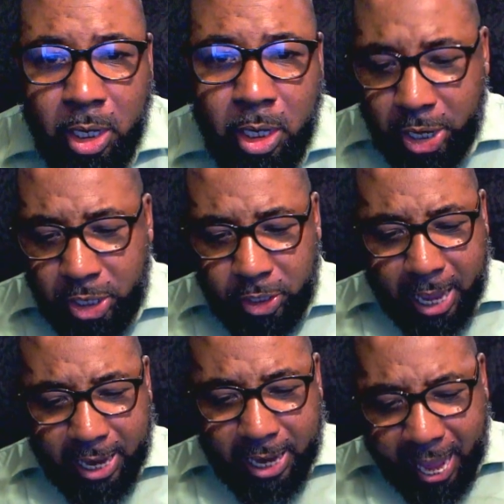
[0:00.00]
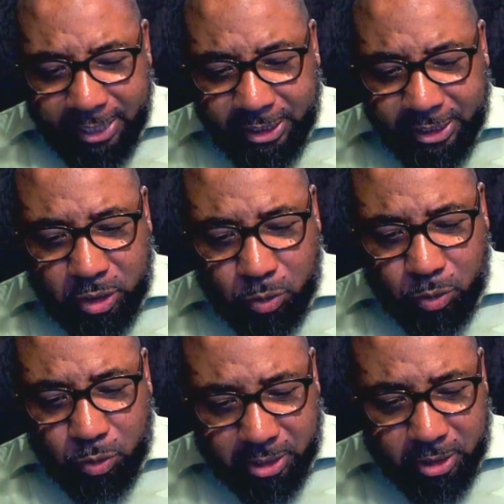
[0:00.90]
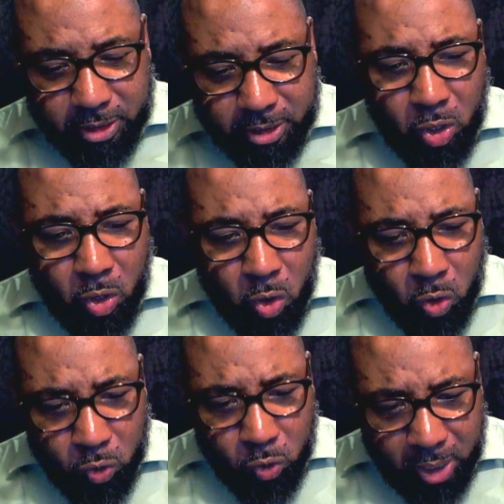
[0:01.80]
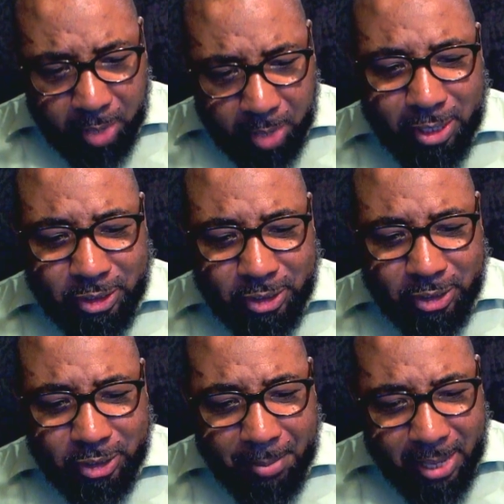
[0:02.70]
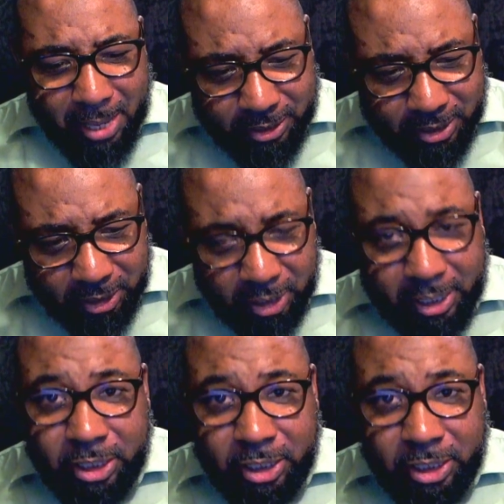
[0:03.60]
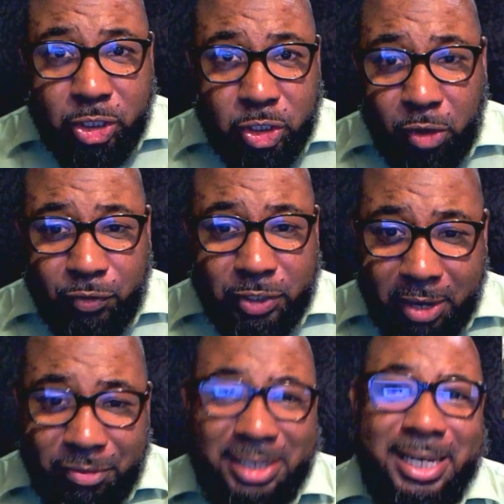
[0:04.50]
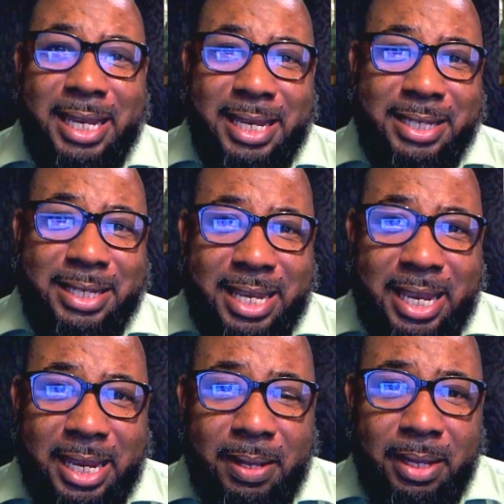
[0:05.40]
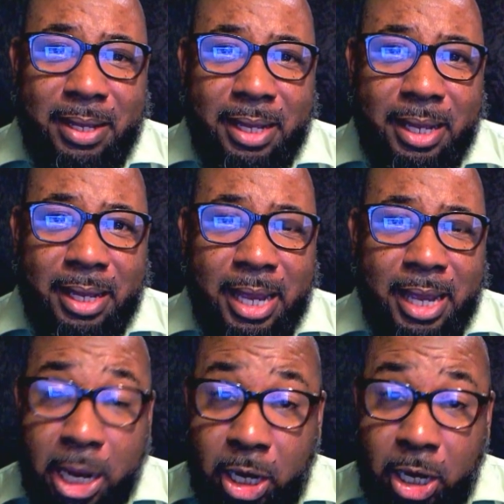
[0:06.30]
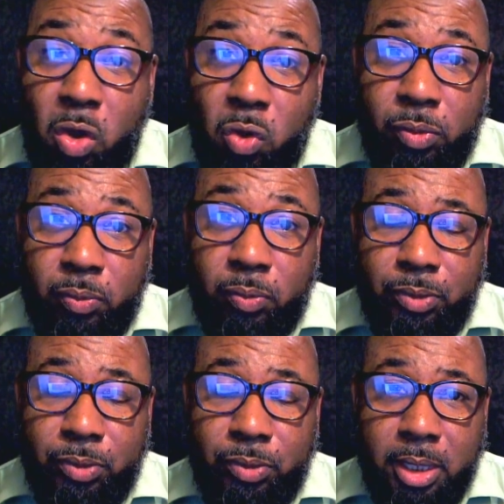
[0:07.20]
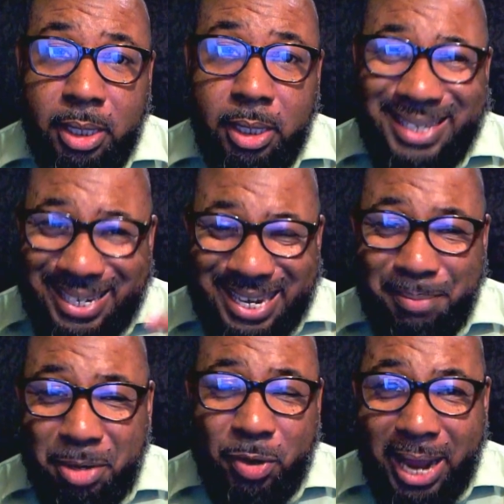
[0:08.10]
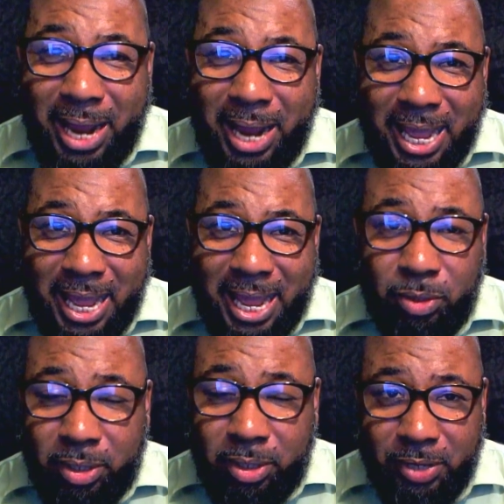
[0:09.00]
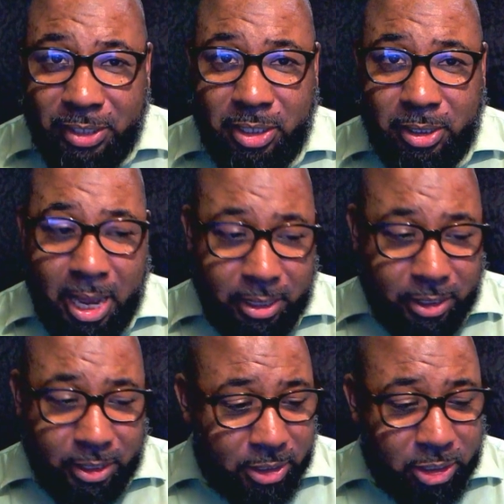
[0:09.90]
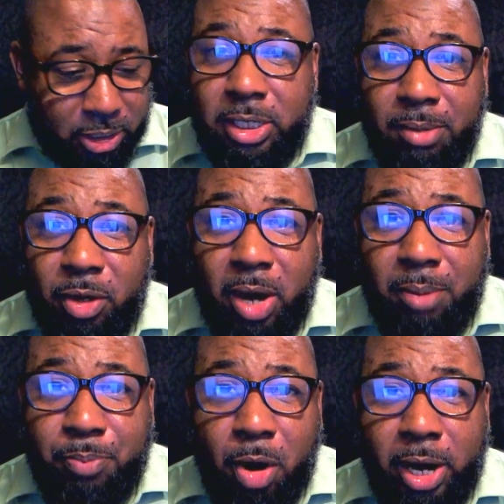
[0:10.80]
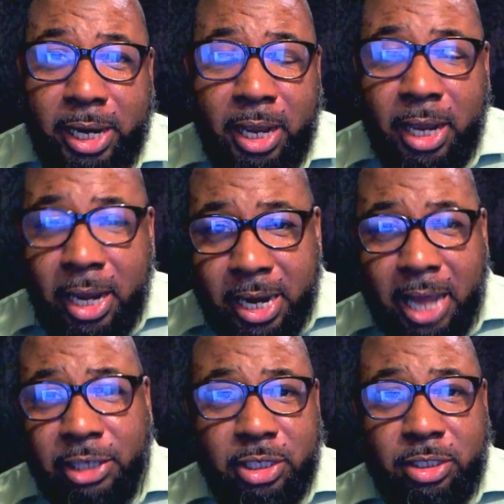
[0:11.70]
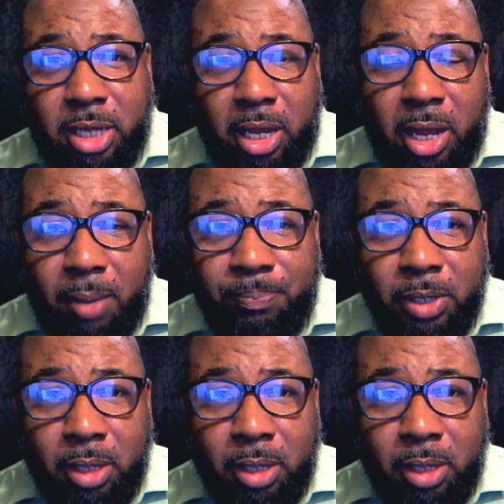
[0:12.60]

Now, here you got an IT specialist whose number one job is to look into the service of the DNC, including the Democratic National Convention, not just the Democratic Party, not just the